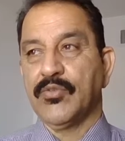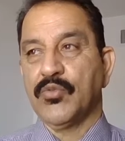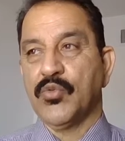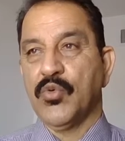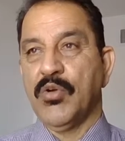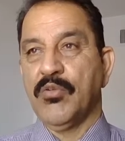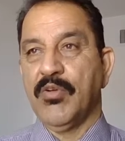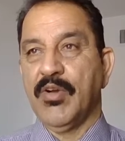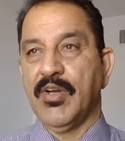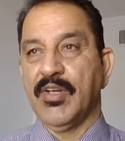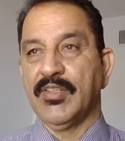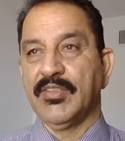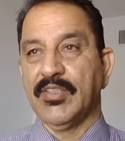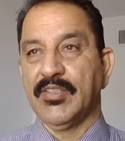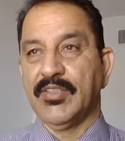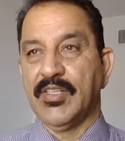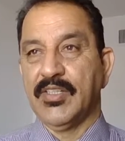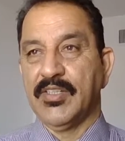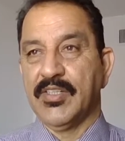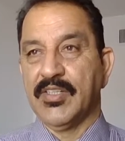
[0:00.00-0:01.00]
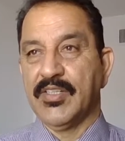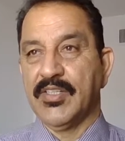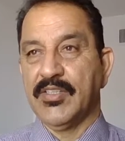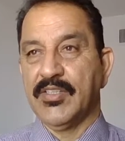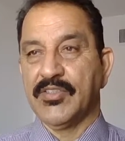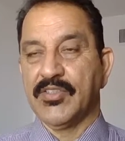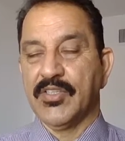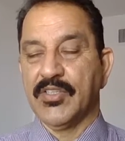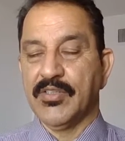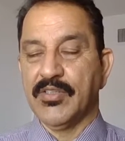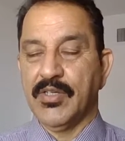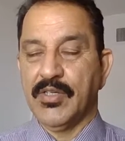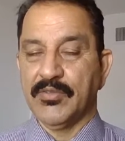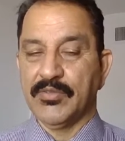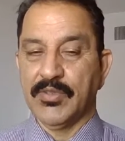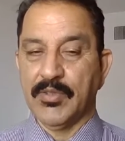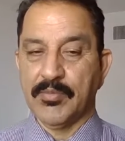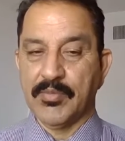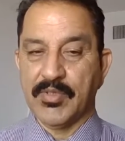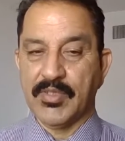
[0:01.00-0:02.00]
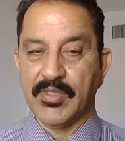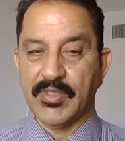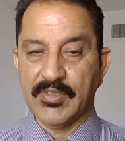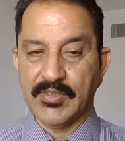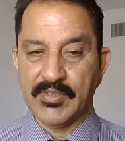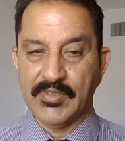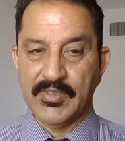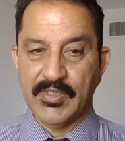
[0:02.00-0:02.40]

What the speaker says: to avoid the deterioration of the products